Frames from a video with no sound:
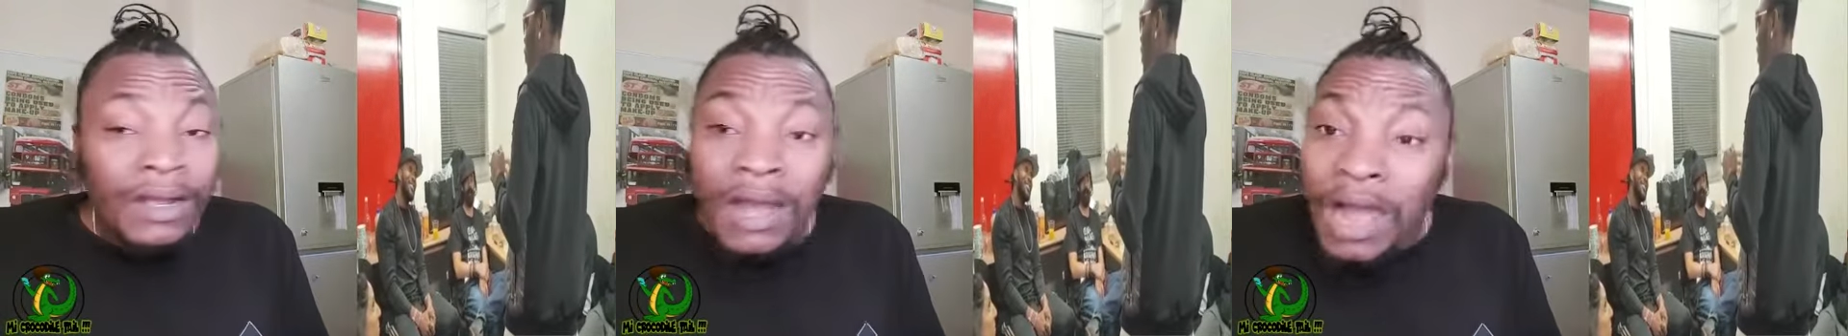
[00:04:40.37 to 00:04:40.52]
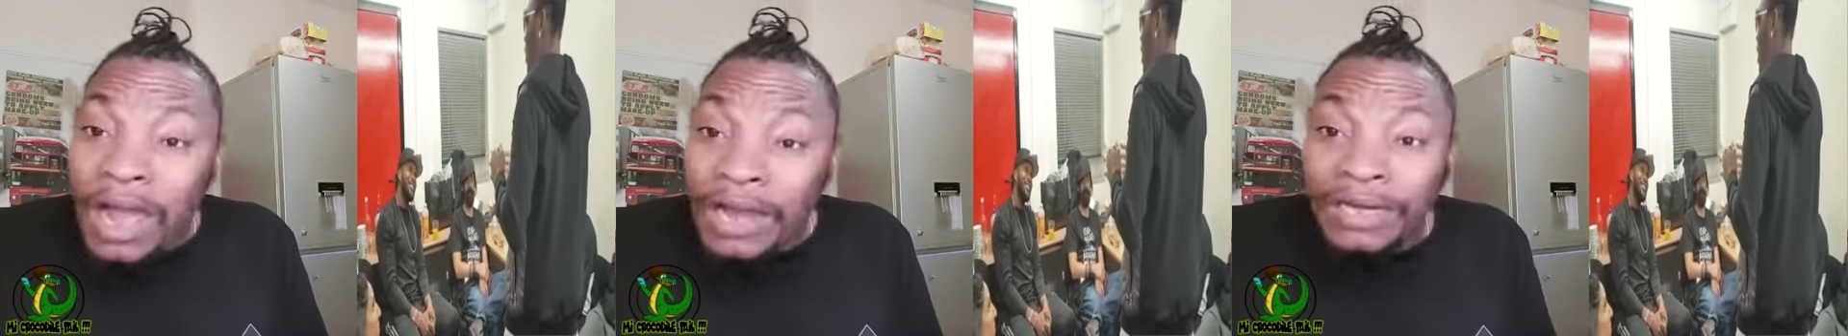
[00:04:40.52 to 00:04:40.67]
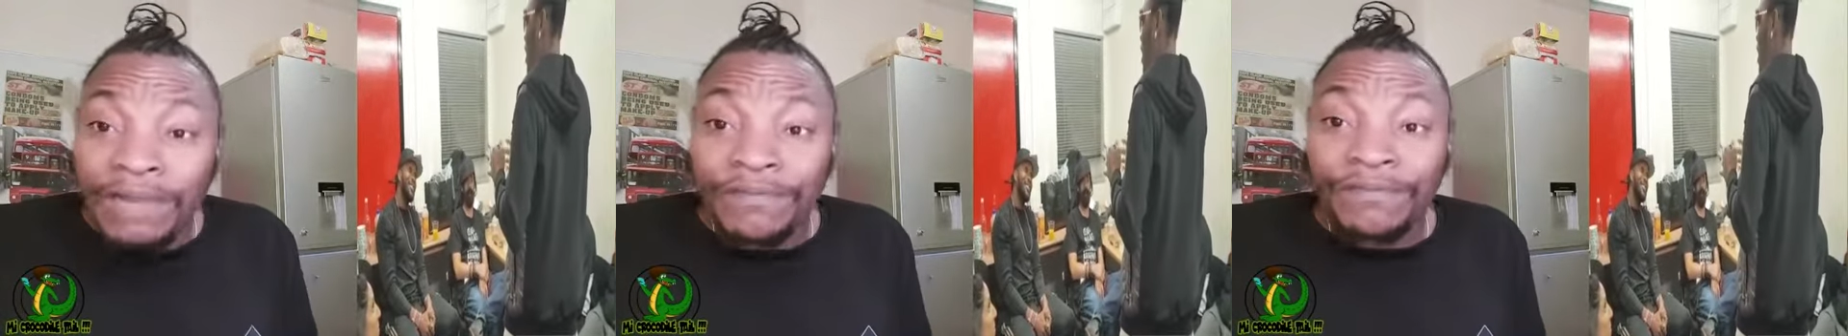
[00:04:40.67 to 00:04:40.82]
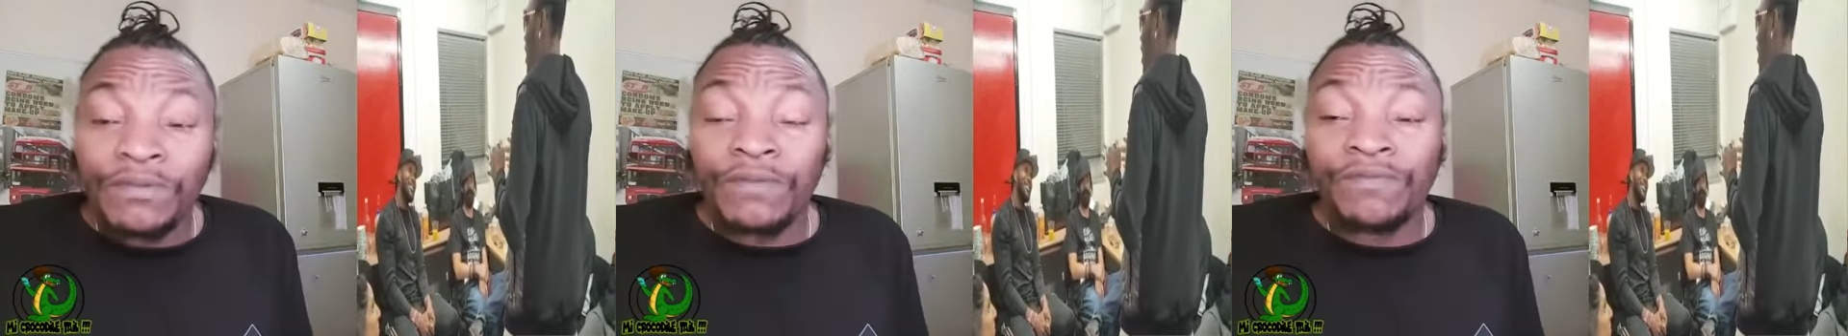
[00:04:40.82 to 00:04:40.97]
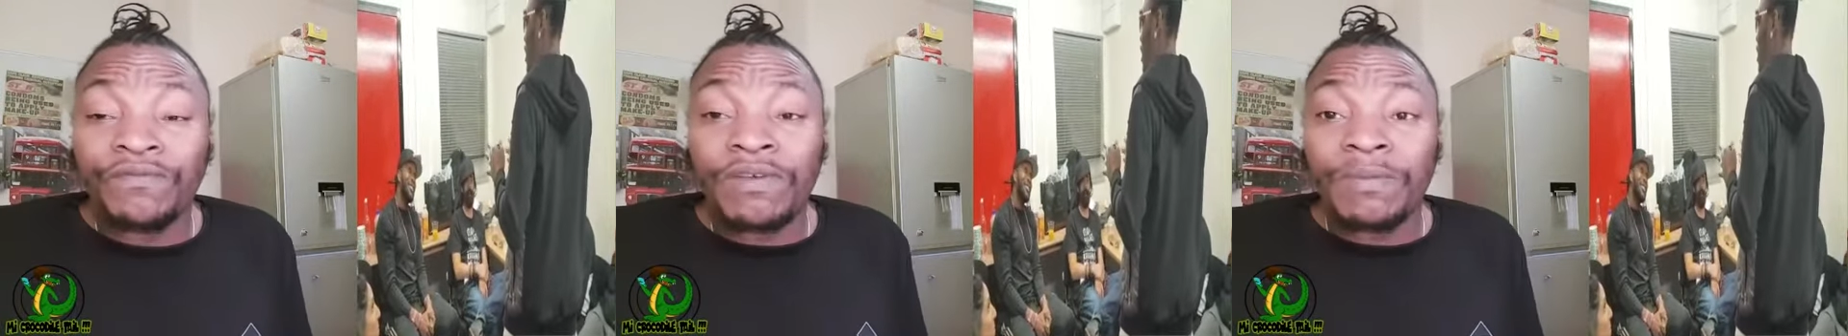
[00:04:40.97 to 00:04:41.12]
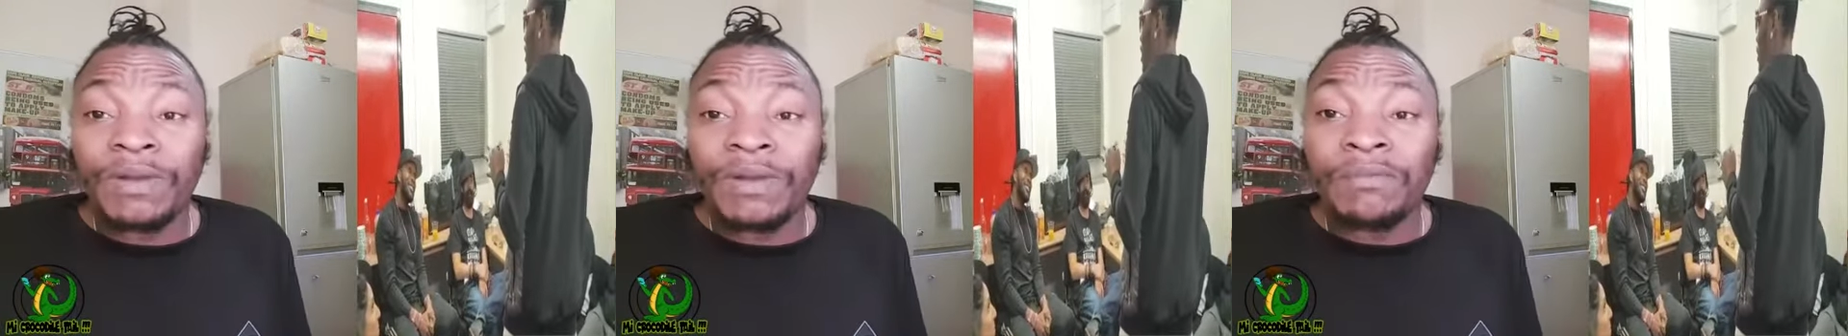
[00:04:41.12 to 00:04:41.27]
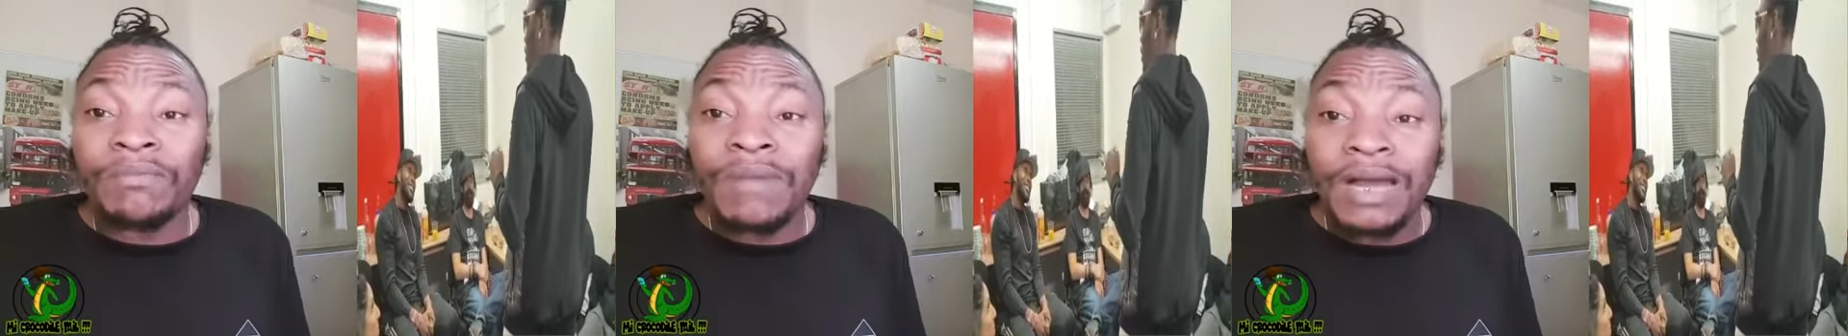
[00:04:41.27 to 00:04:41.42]
all of you from
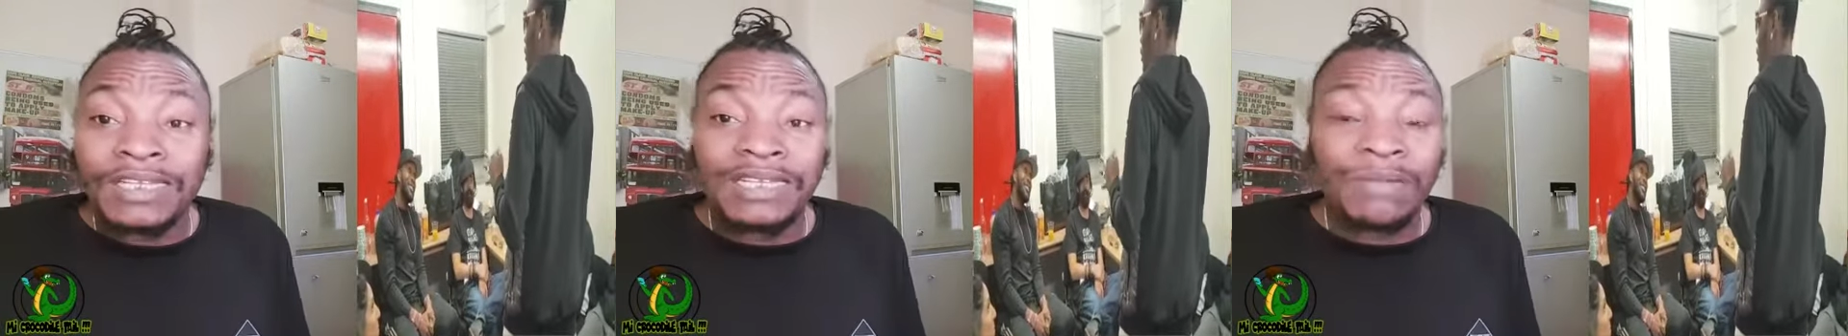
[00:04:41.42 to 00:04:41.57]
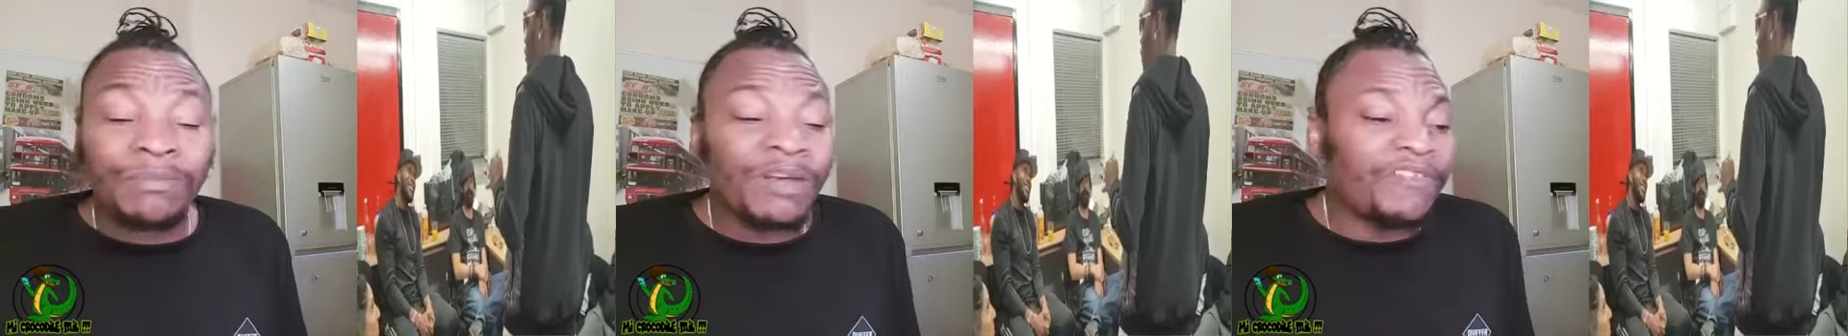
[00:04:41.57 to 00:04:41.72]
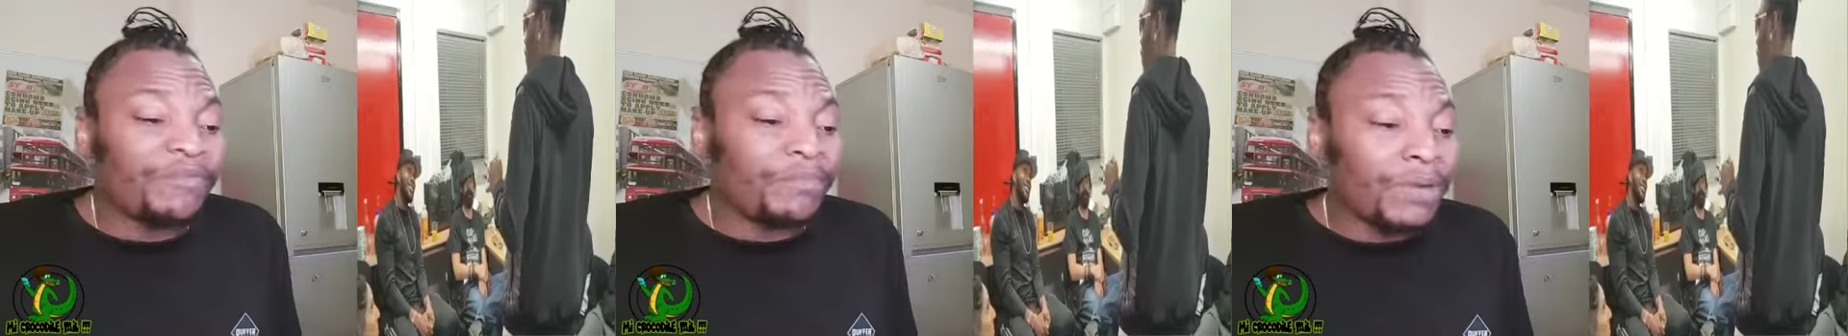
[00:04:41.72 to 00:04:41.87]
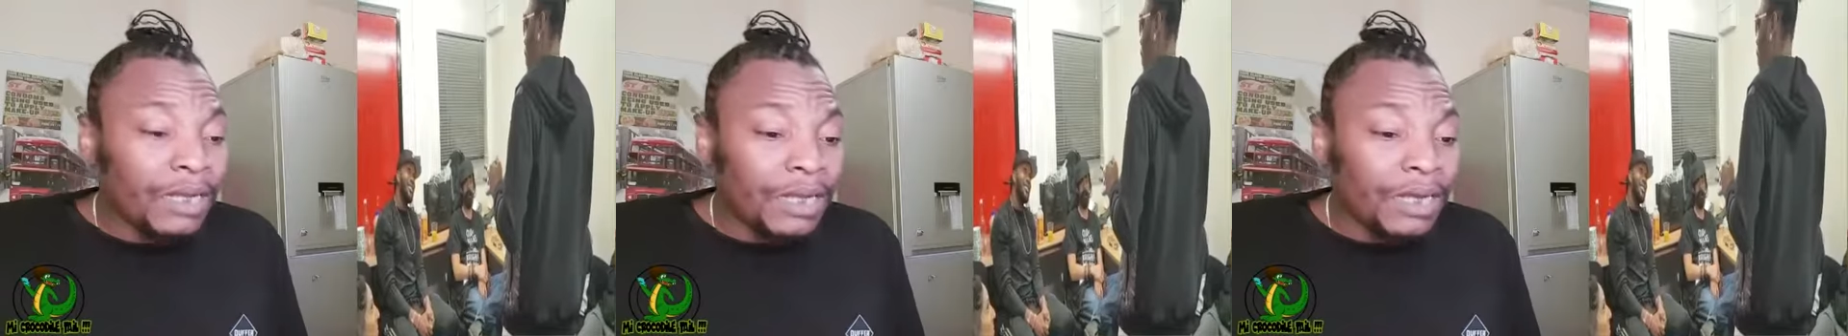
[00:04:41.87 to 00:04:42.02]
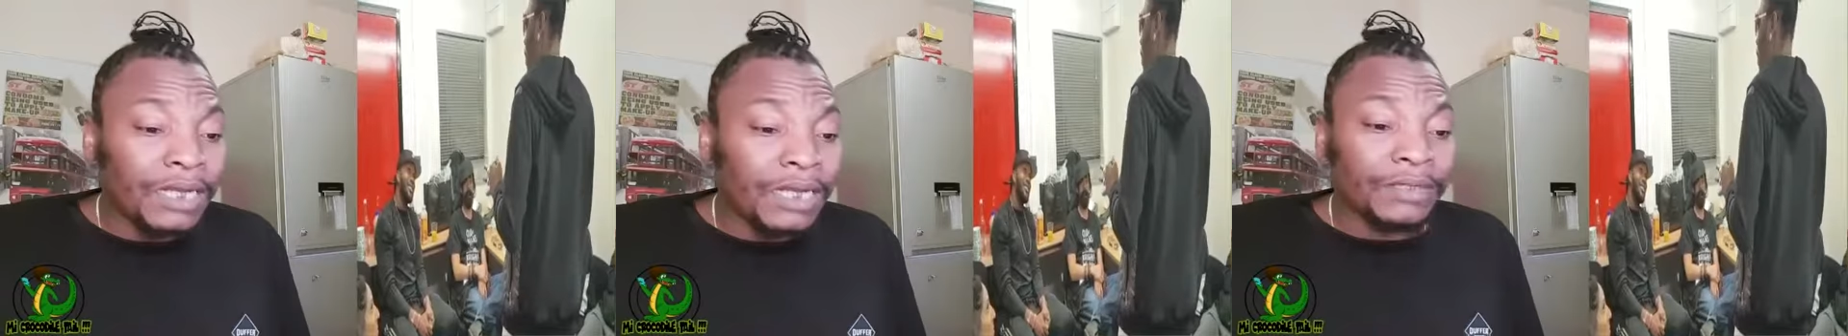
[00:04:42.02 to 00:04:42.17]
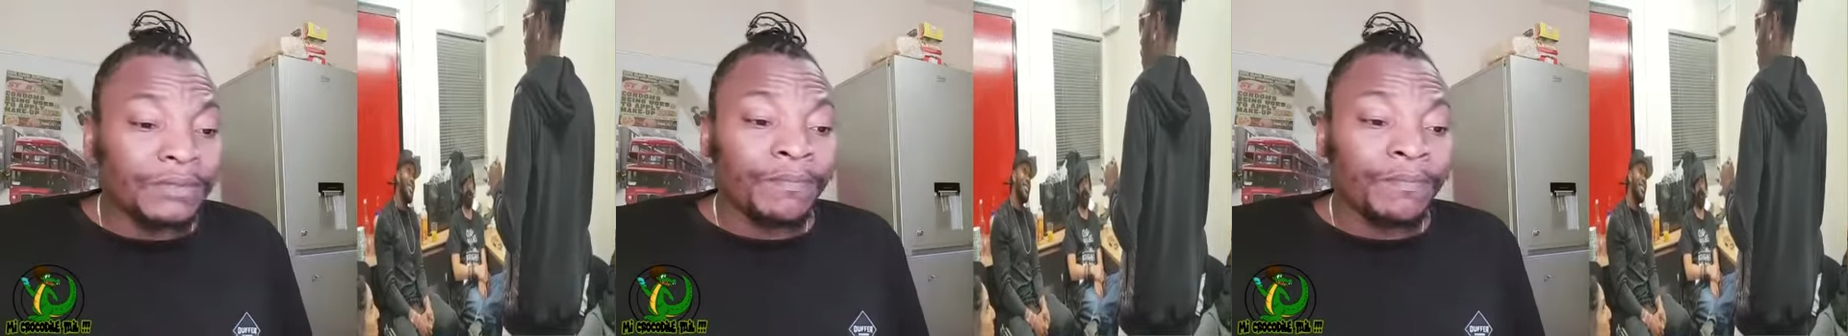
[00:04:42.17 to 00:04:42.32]
the bottom of my heart.